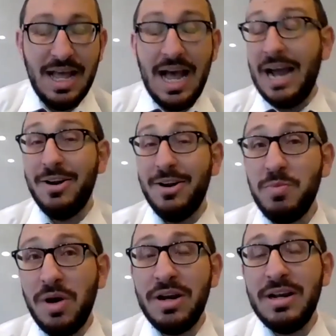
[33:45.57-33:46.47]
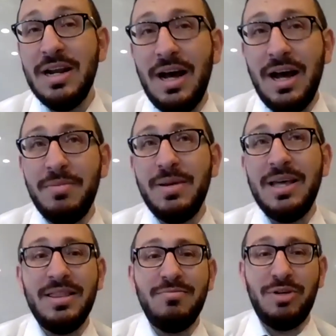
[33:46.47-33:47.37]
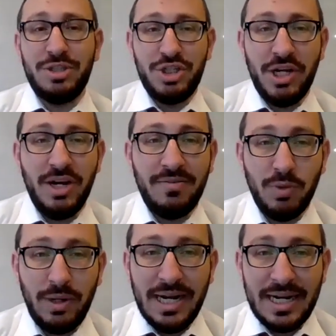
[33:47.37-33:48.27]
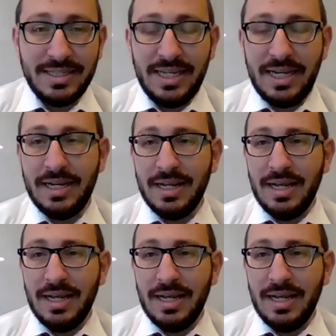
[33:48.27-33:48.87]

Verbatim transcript: I heard one um, in Rosh Hashanah of twenty nineteen.